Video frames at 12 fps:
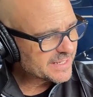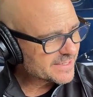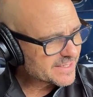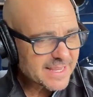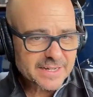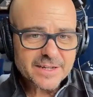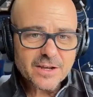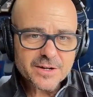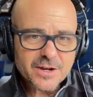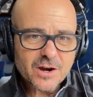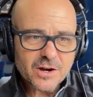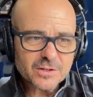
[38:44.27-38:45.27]
is standing on
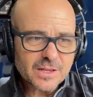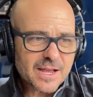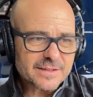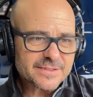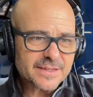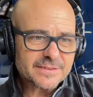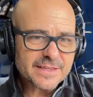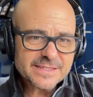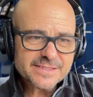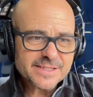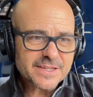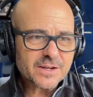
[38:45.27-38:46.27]
a car lot and they
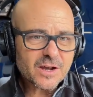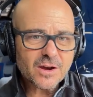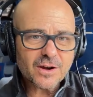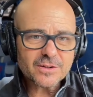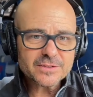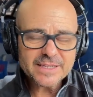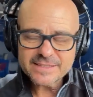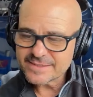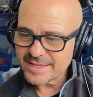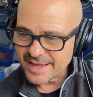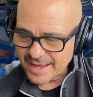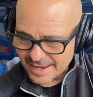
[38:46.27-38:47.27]
see a car. They
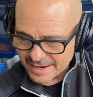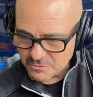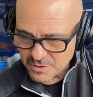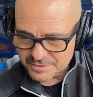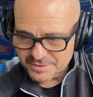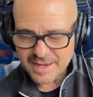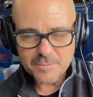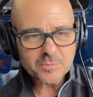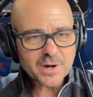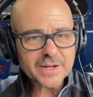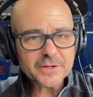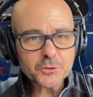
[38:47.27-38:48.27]
say, I want that
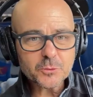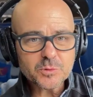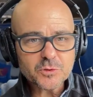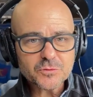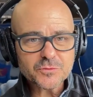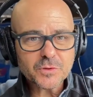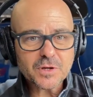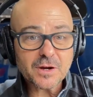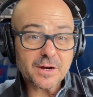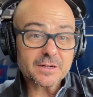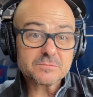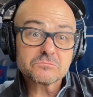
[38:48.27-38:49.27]
brand new, beautiful
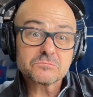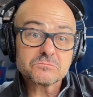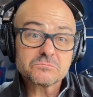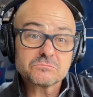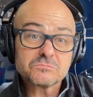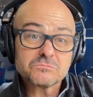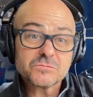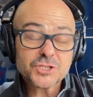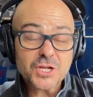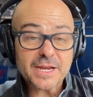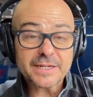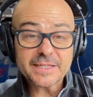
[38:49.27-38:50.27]
car.
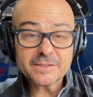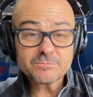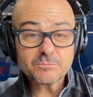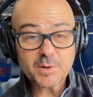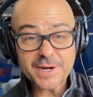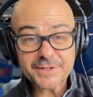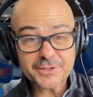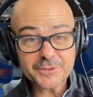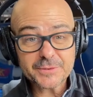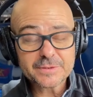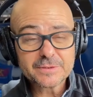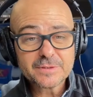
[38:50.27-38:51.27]
Shiny, brand new.
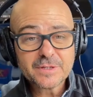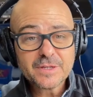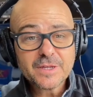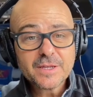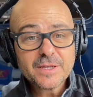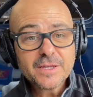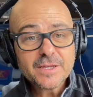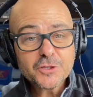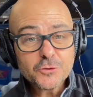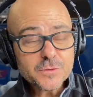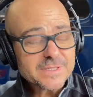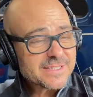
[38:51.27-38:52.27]

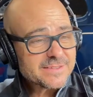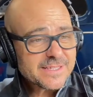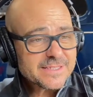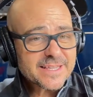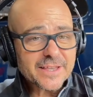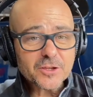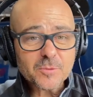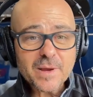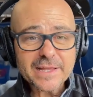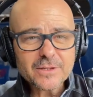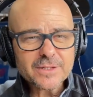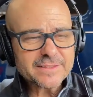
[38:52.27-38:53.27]
You as a detailer
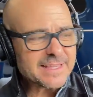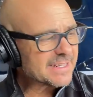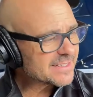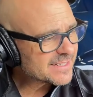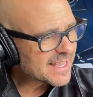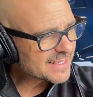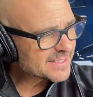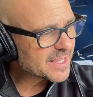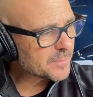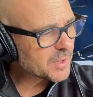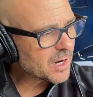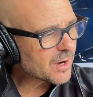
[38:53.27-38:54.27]
might look at that exact
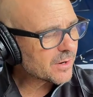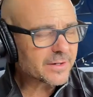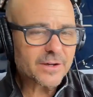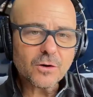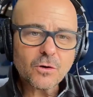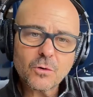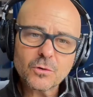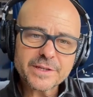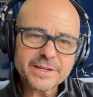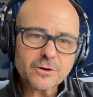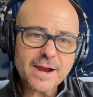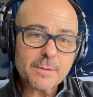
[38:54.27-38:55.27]
same car and go,
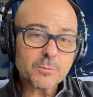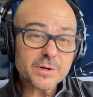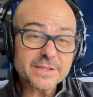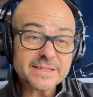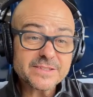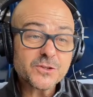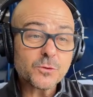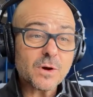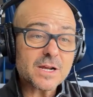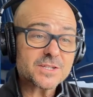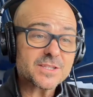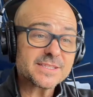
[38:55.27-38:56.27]
holy crap, what did they do?
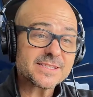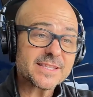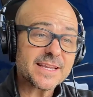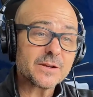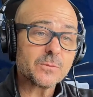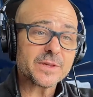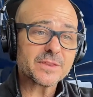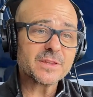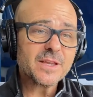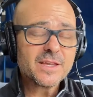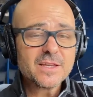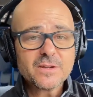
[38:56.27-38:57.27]
Wash this thing
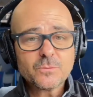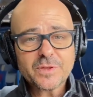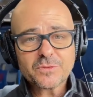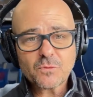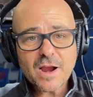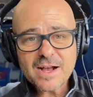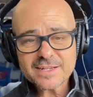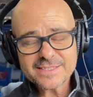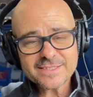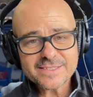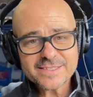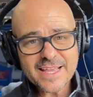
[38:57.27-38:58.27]
with rocks
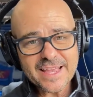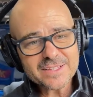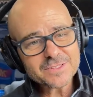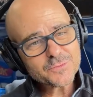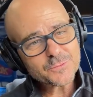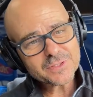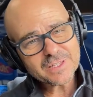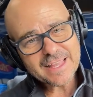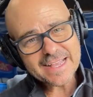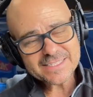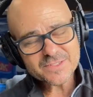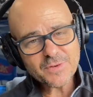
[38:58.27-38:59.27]
and sand for the
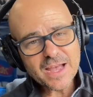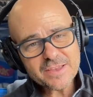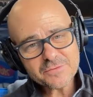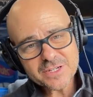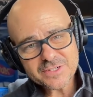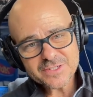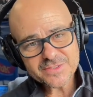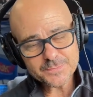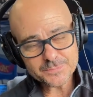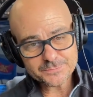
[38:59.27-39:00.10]
last 5 years?